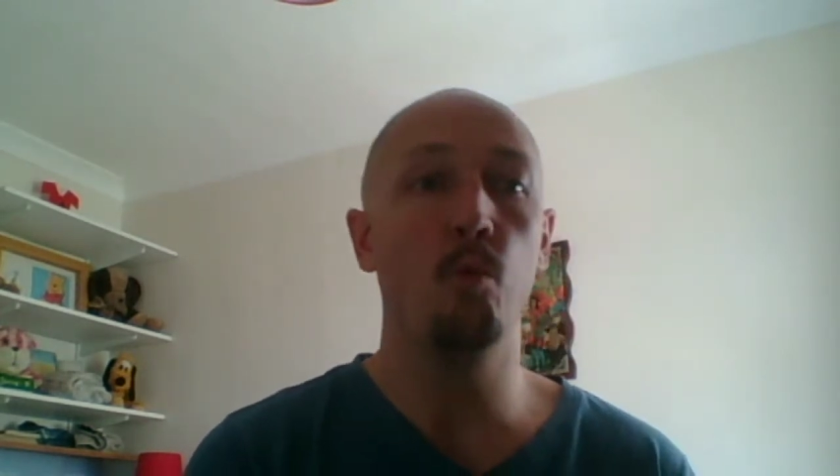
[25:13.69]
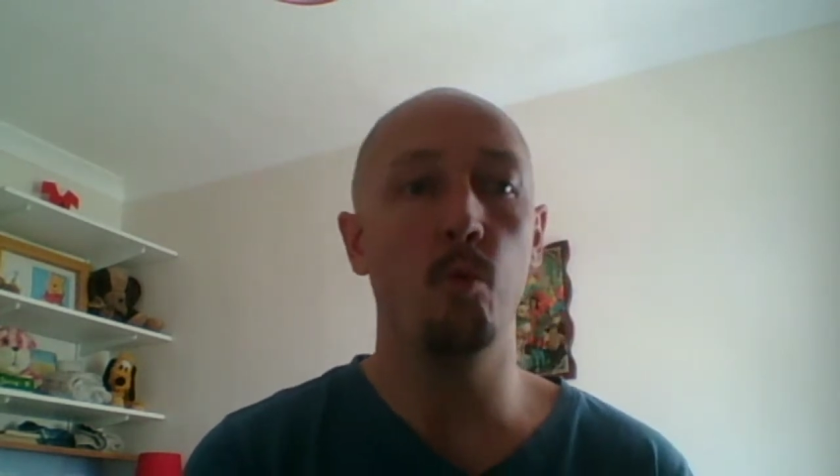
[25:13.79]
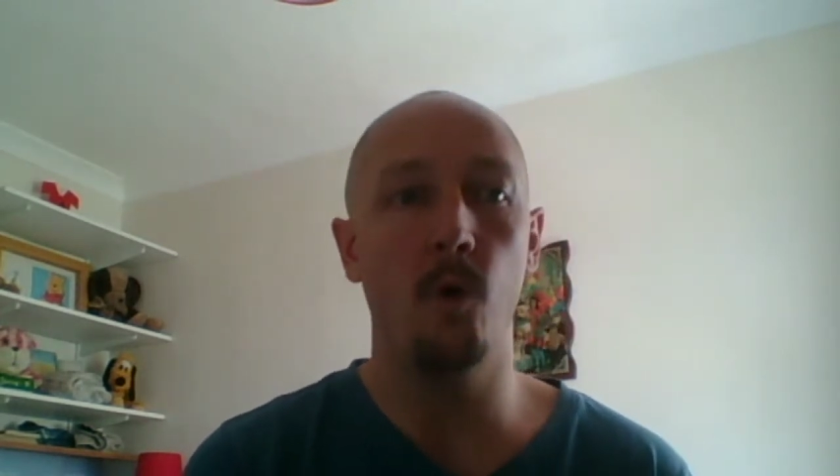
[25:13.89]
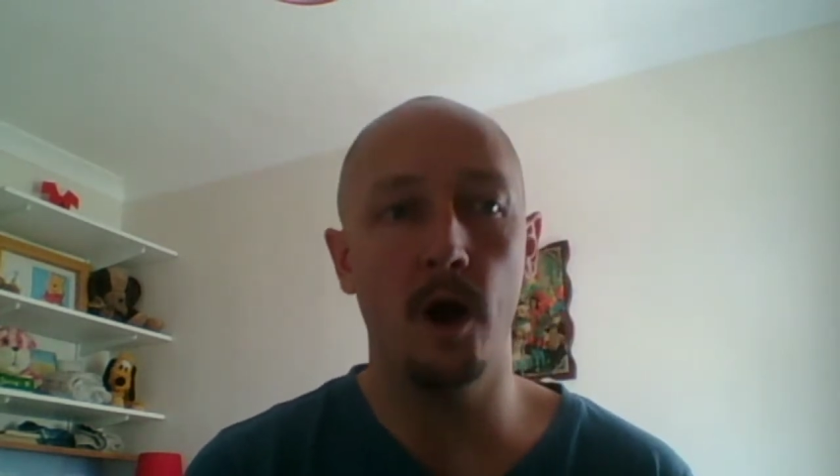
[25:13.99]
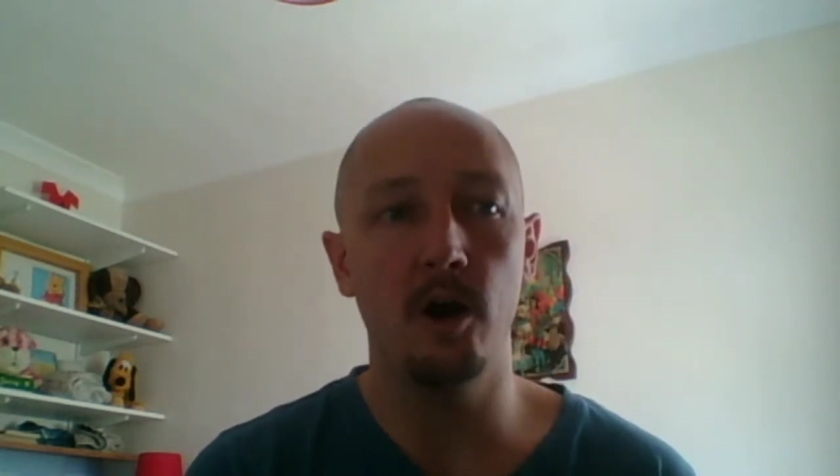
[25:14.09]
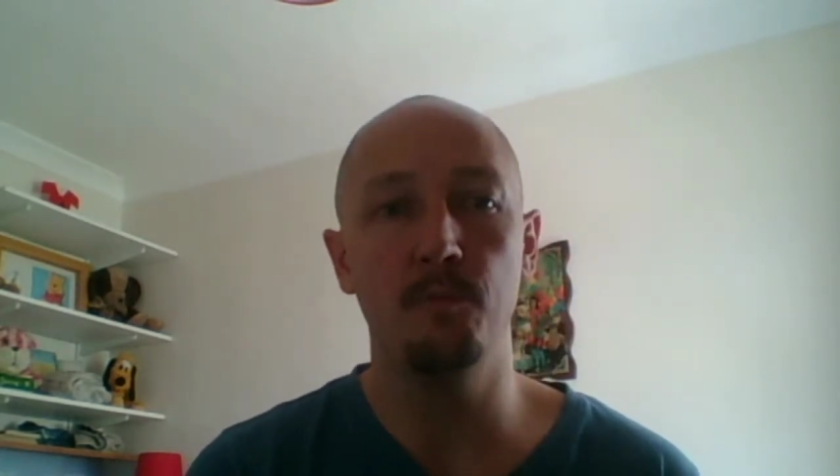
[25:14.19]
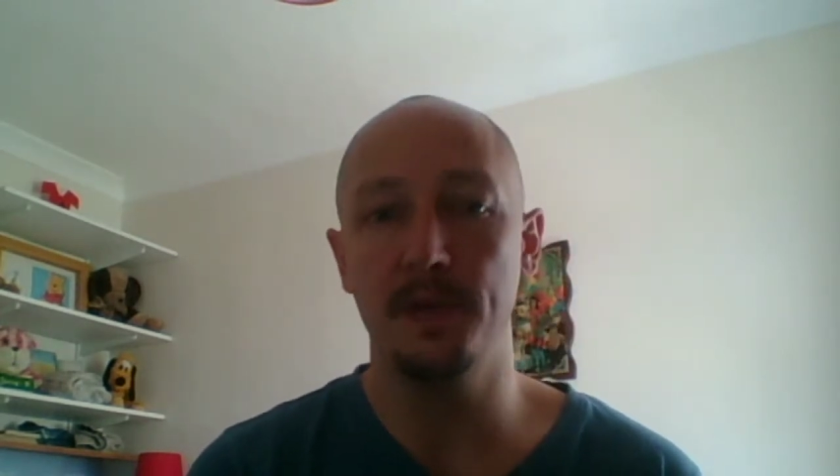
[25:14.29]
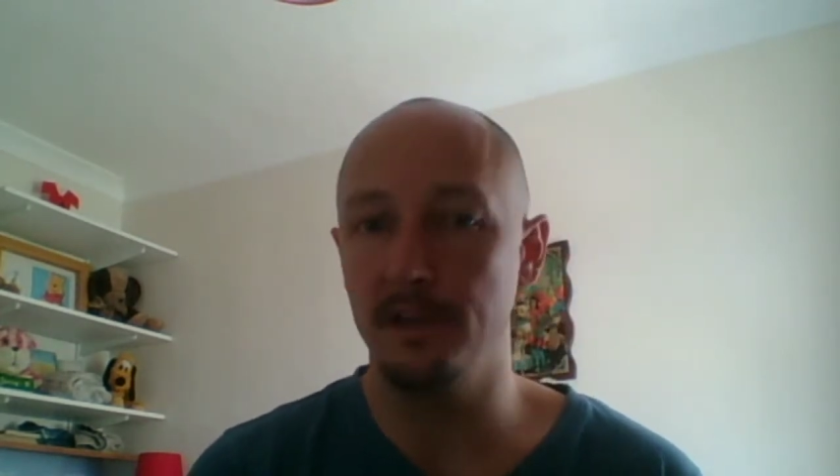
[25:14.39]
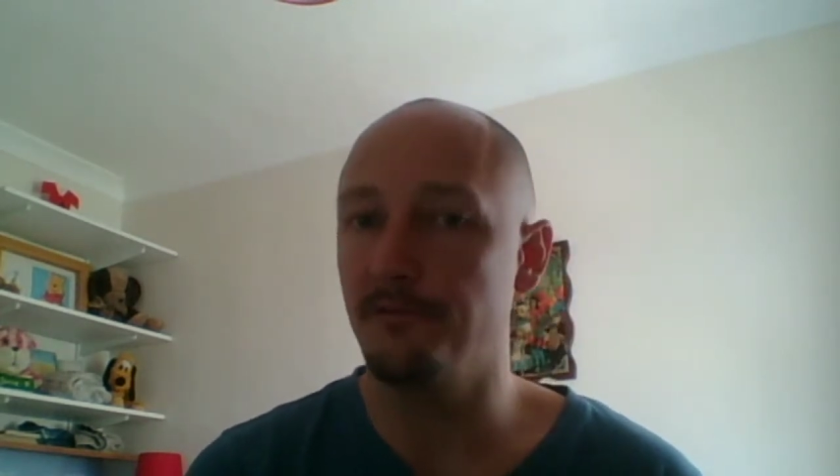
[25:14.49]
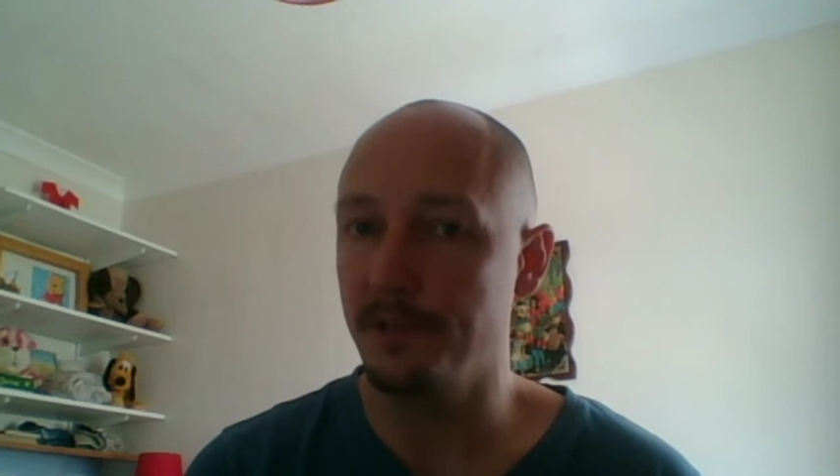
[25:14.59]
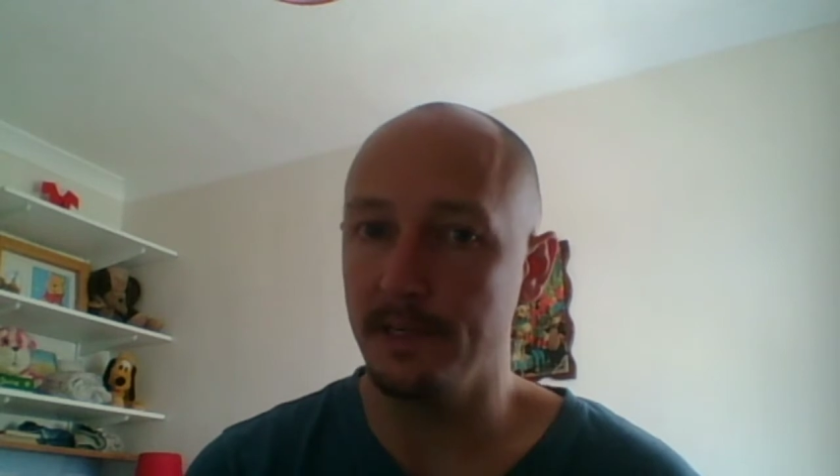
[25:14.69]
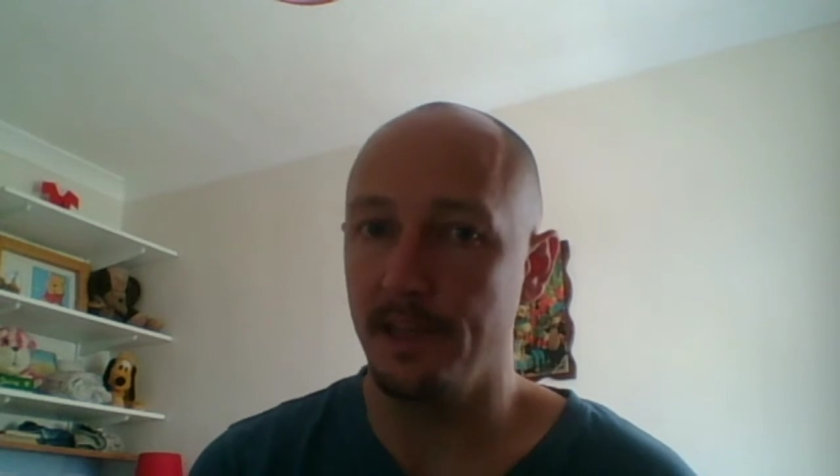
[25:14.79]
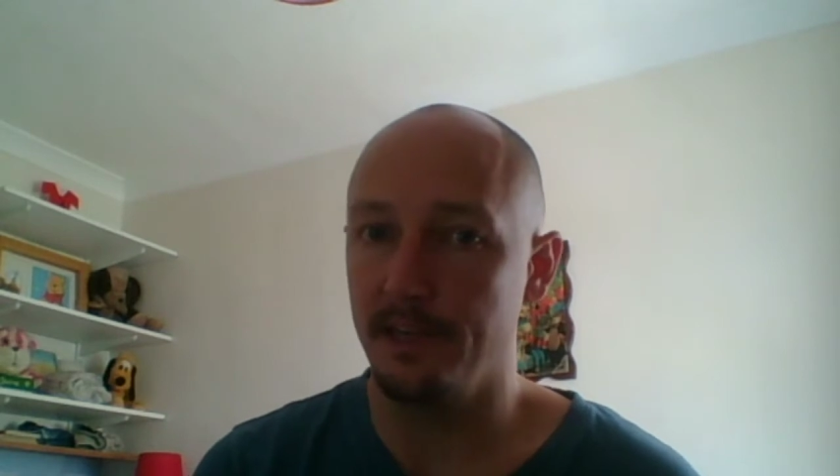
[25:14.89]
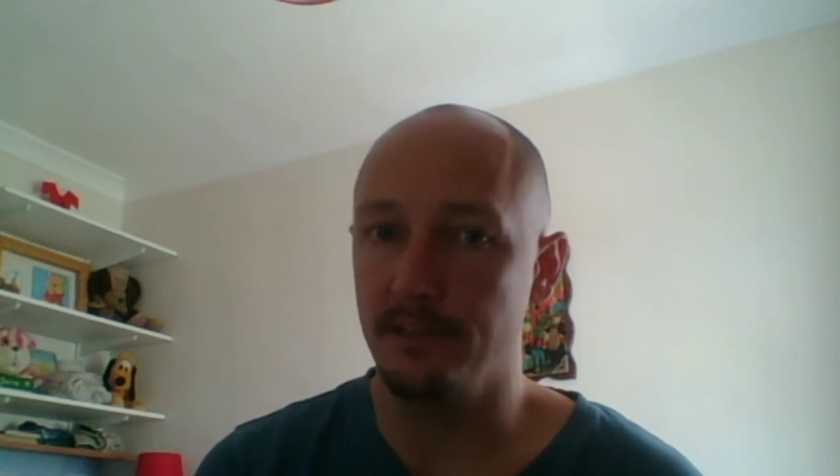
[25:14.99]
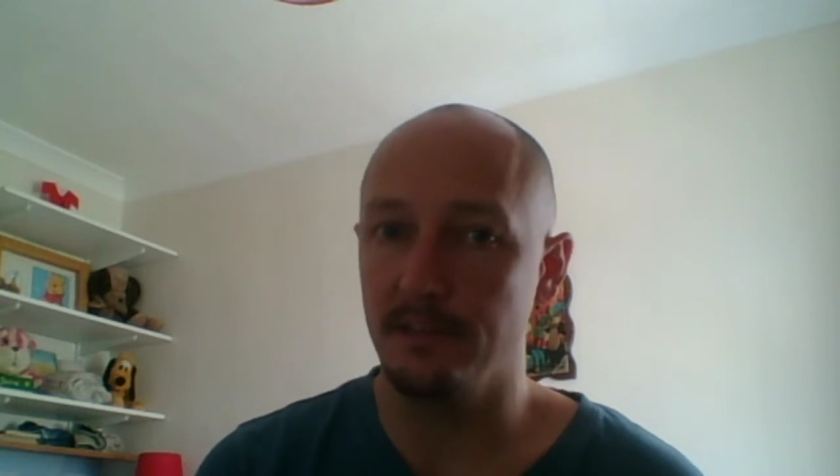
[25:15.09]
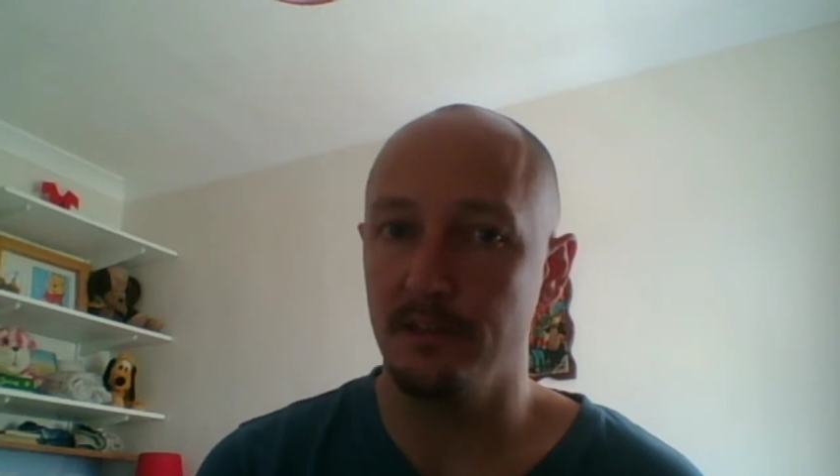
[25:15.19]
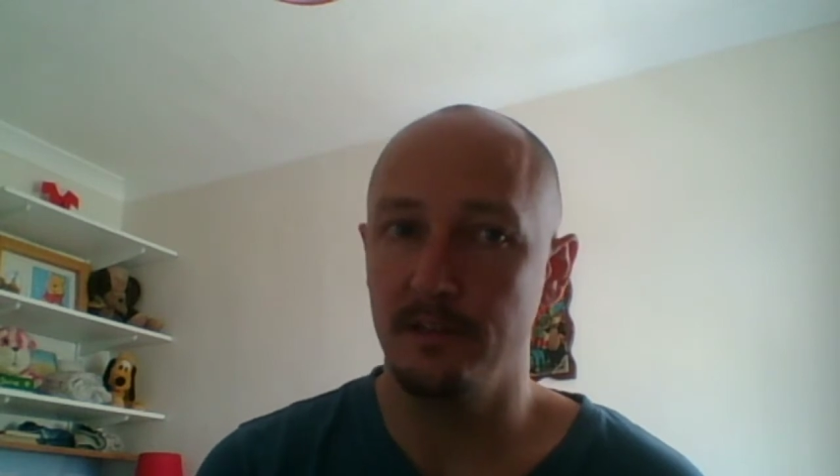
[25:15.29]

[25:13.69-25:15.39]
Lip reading: while being re-elected